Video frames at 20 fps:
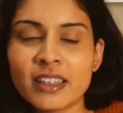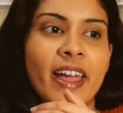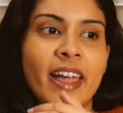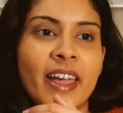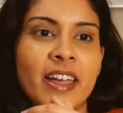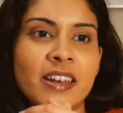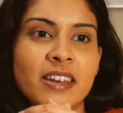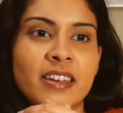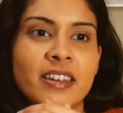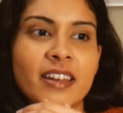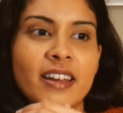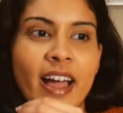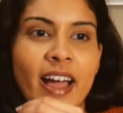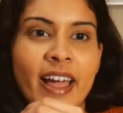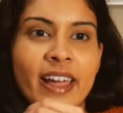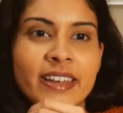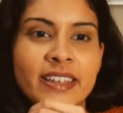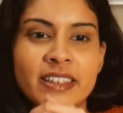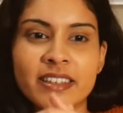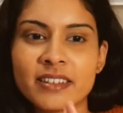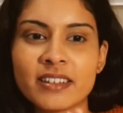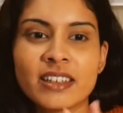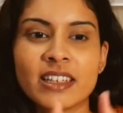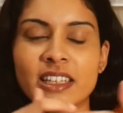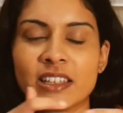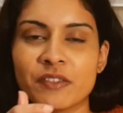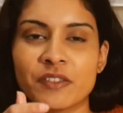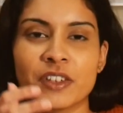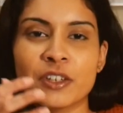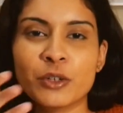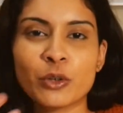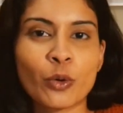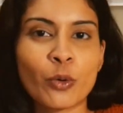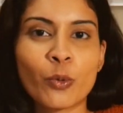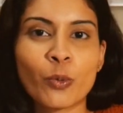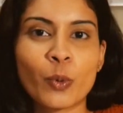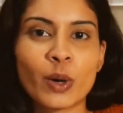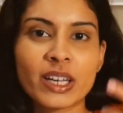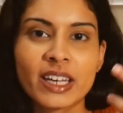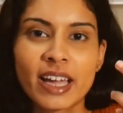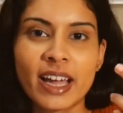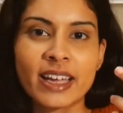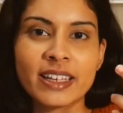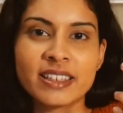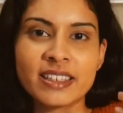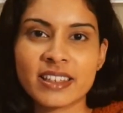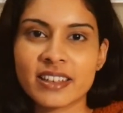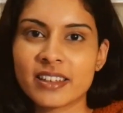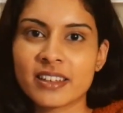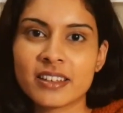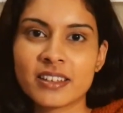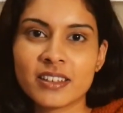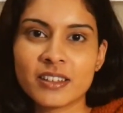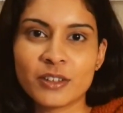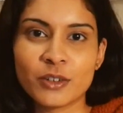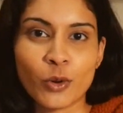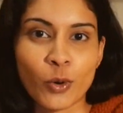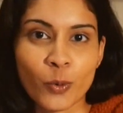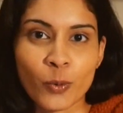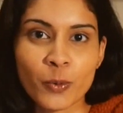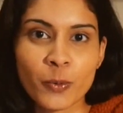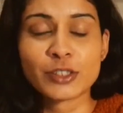And I didn't even know what I didn't know.